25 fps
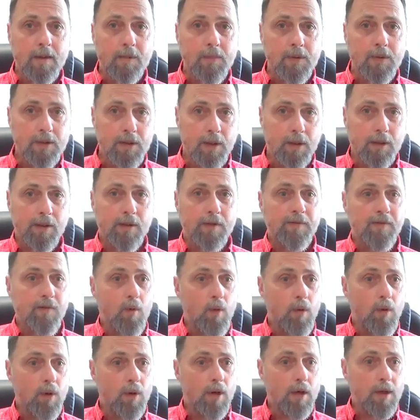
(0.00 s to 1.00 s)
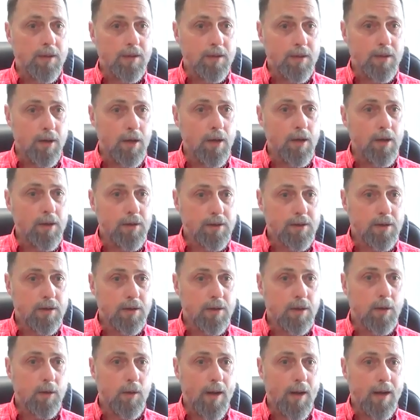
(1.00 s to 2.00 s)
particularly for adults
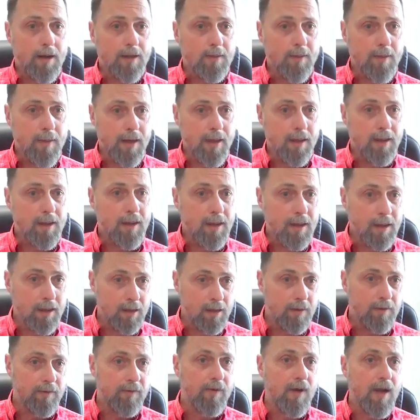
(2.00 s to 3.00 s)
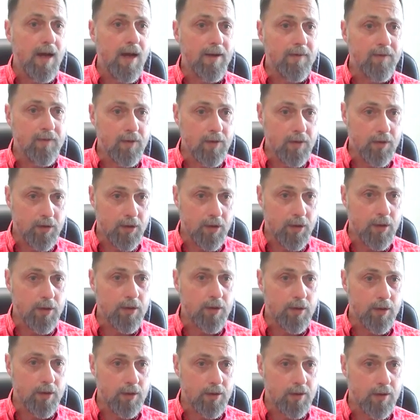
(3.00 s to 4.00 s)
who had to make end of life
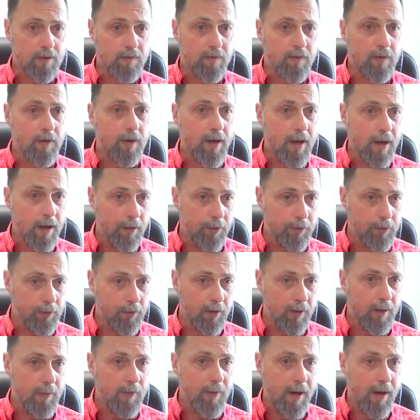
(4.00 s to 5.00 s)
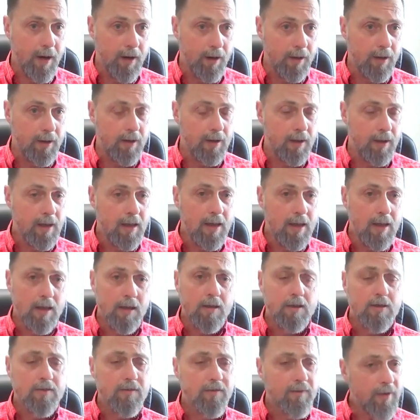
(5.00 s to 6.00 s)
decisions for an elderly parent,
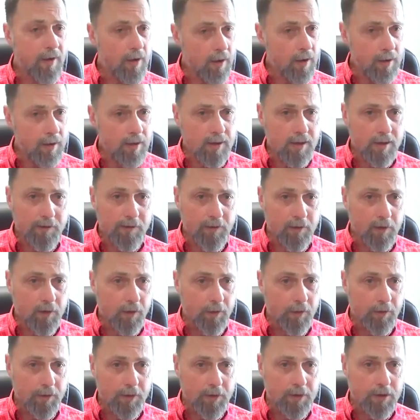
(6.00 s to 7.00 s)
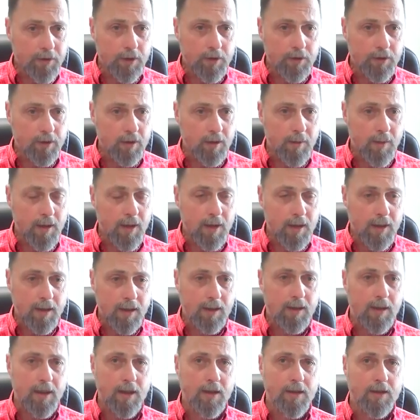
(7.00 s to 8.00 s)
very difficult decision to make.
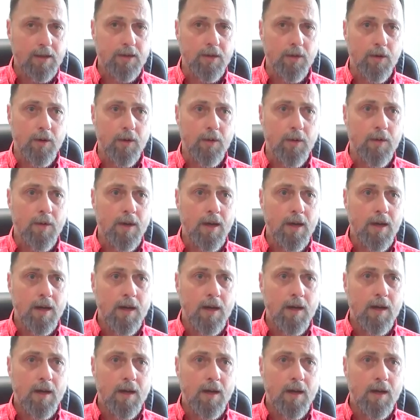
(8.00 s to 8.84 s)
And so